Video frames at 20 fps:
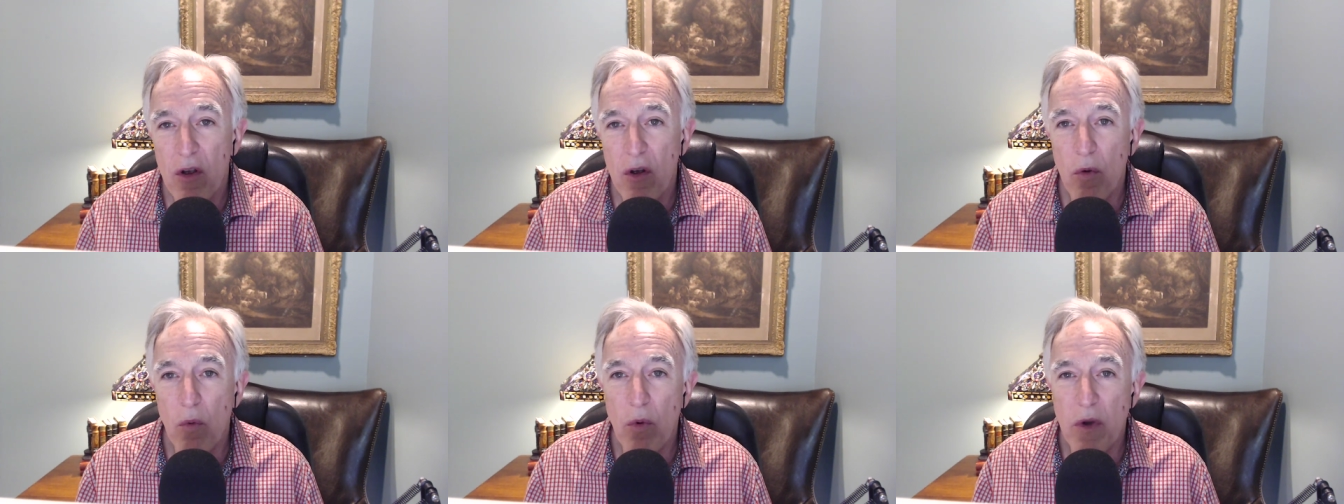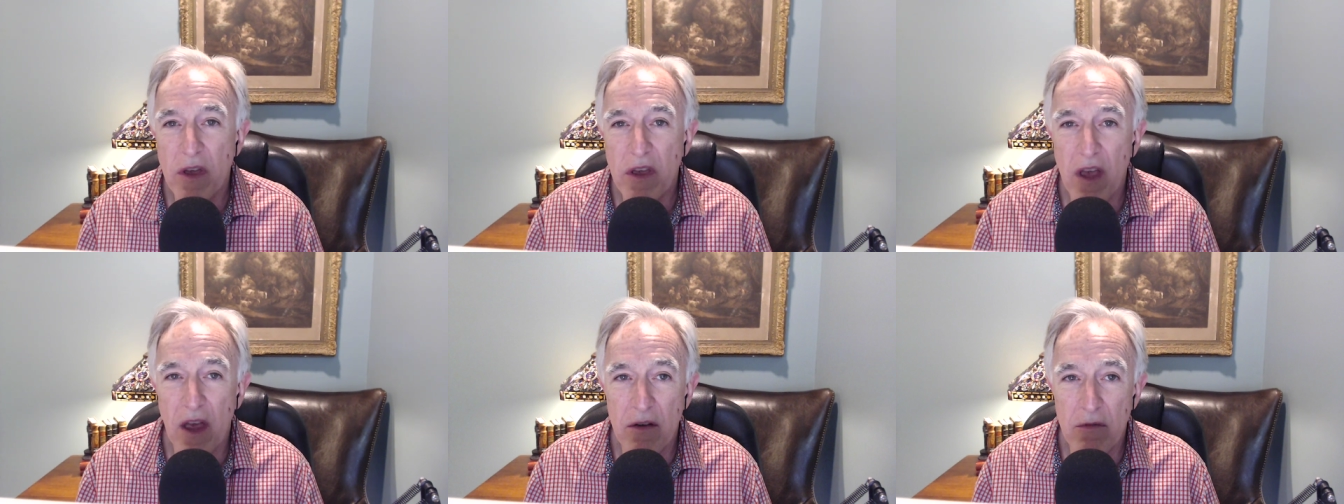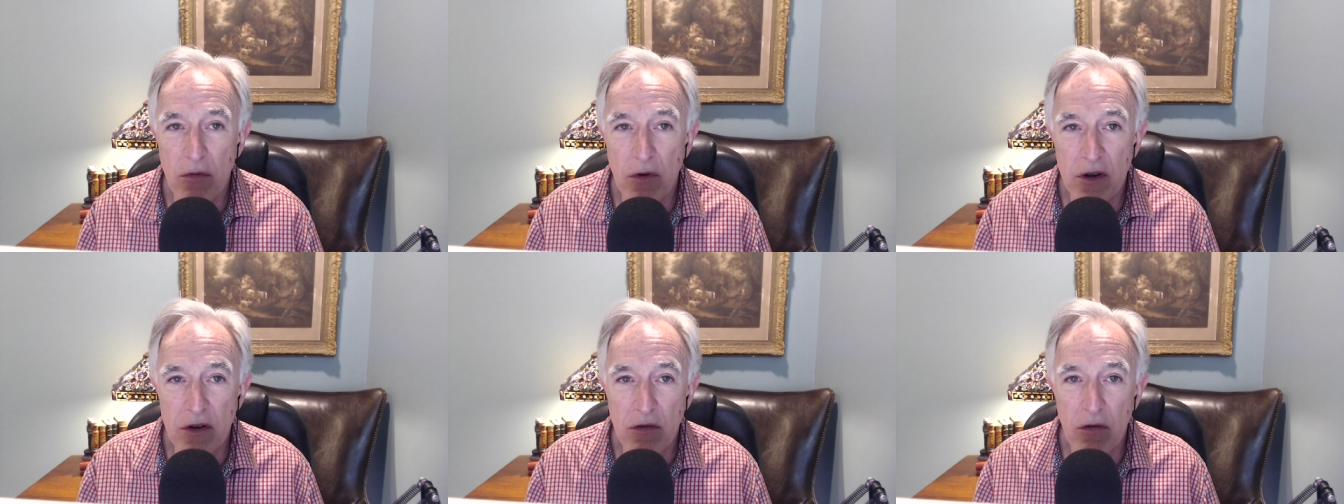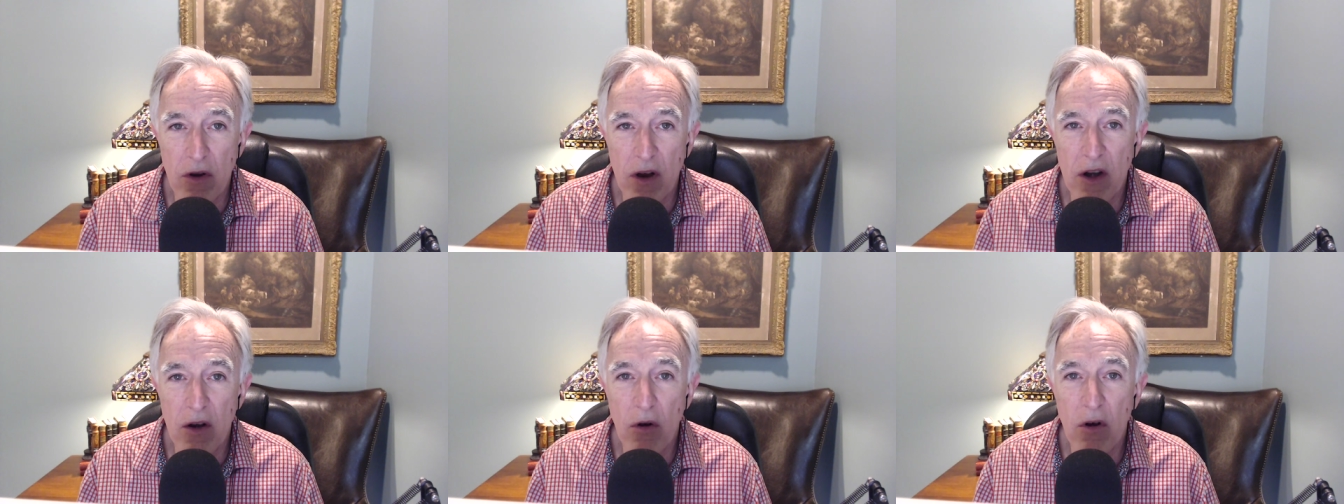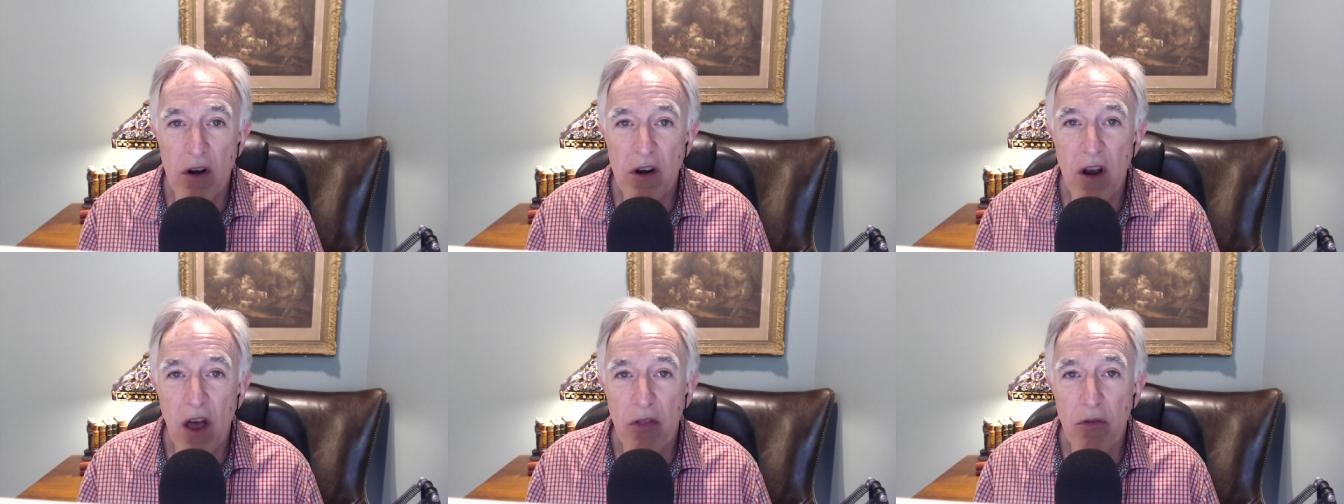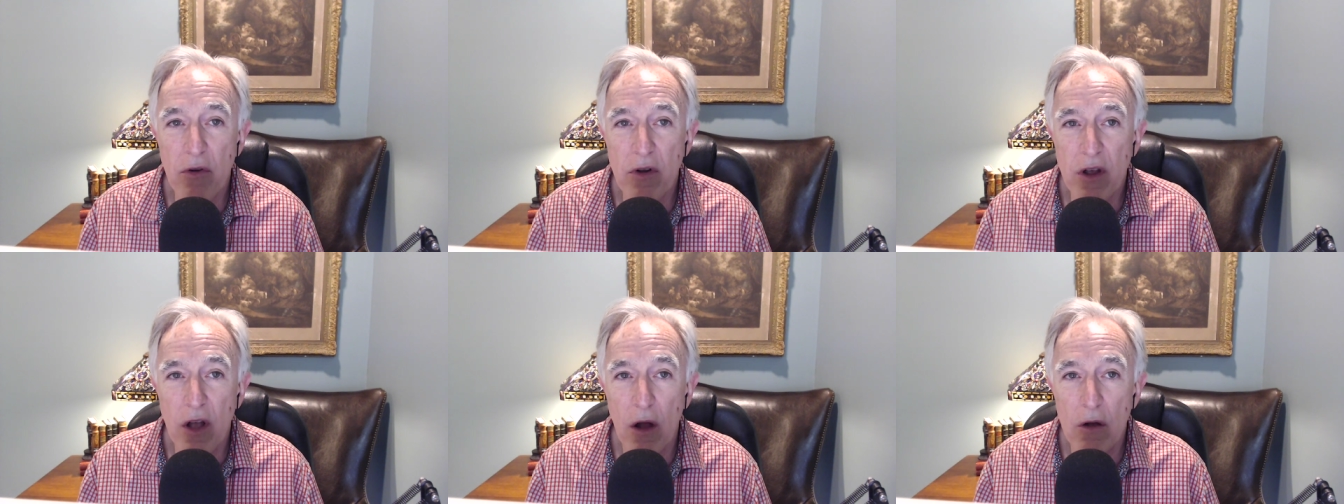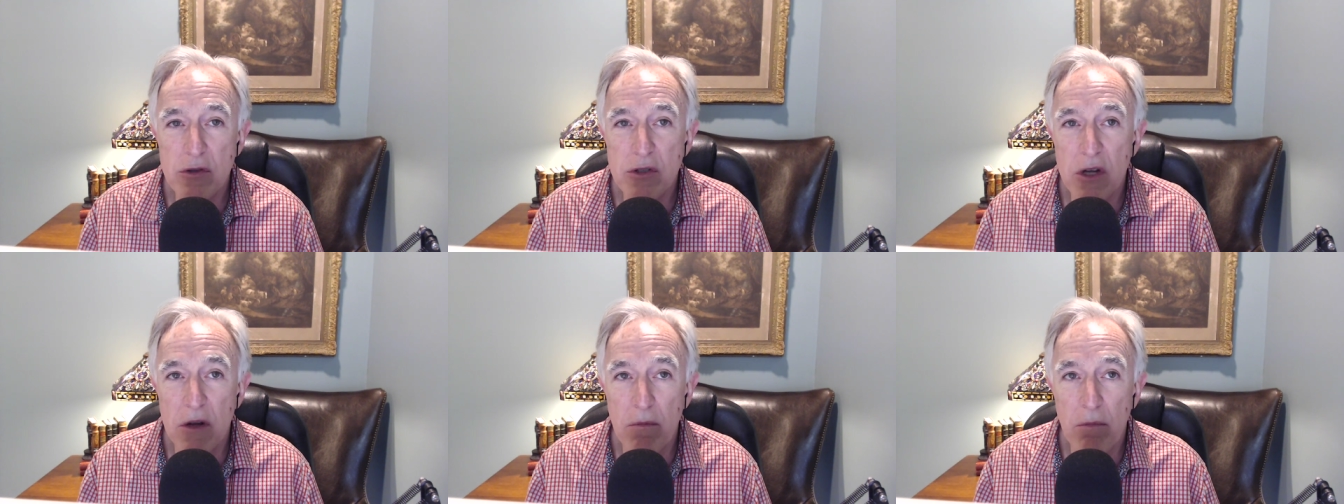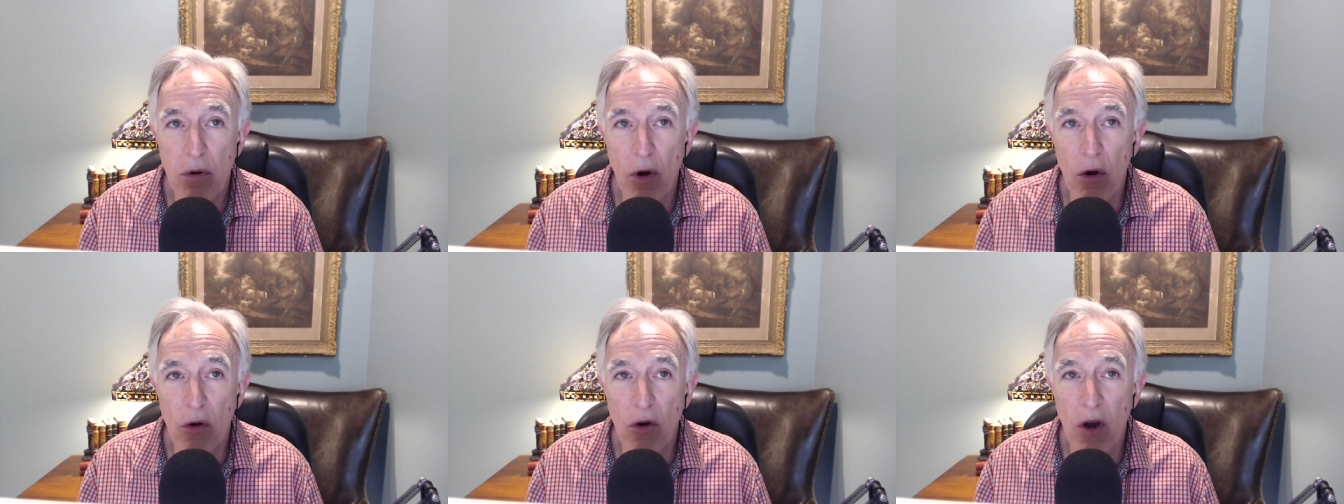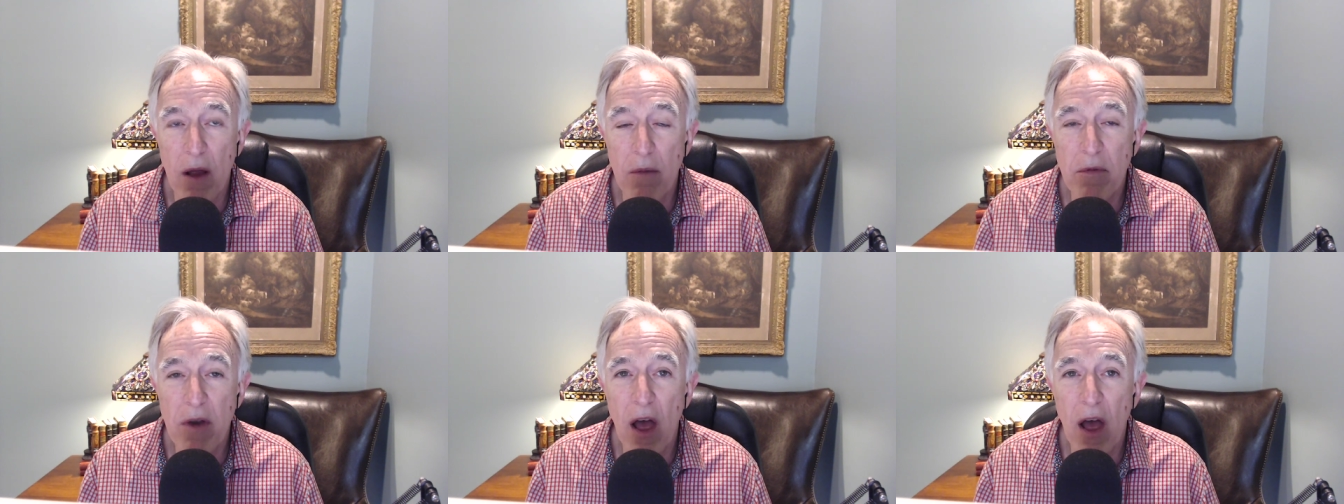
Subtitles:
weekend retreat or another coaching program.